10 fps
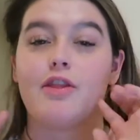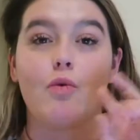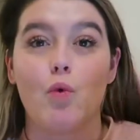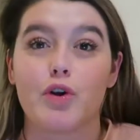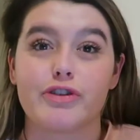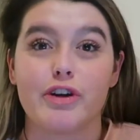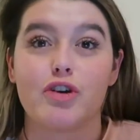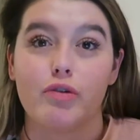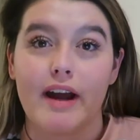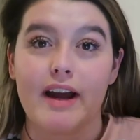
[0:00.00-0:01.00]
that Watson
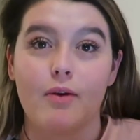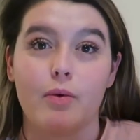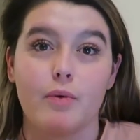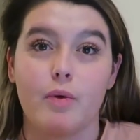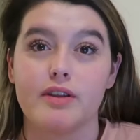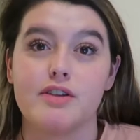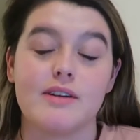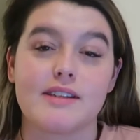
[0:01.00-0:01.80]
and Crick were the ones who